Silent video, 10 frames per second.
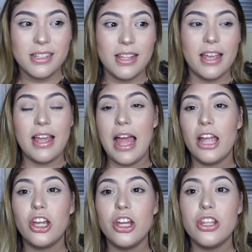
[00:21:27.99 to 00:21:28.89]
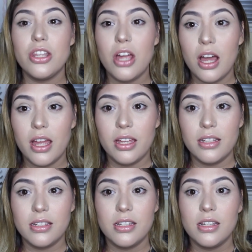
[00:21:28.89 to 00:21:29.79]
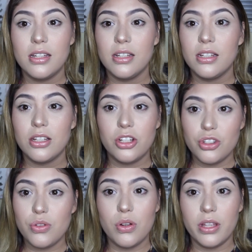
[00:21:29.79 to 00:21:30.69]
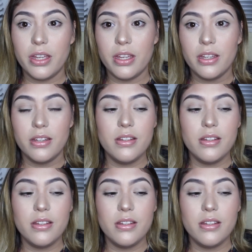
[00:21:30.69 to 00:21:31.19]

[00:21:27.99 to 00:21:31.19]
Like, I could not control it.